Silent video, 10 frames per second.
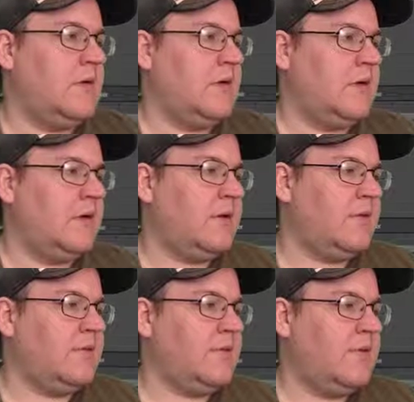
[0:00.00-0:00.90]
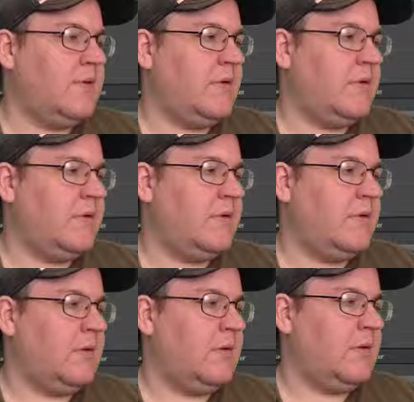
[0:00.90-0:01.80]
I
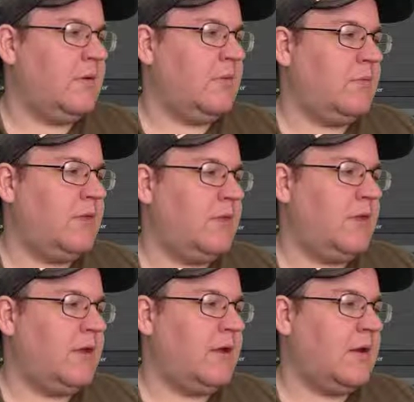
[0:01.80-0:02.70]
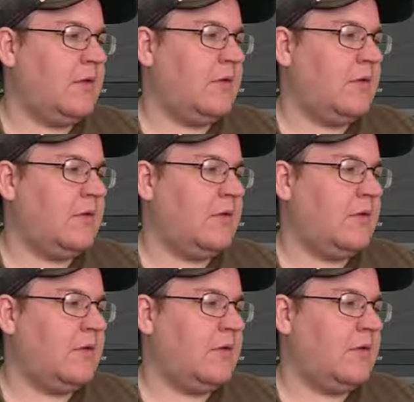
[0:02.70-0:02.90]
don't want that.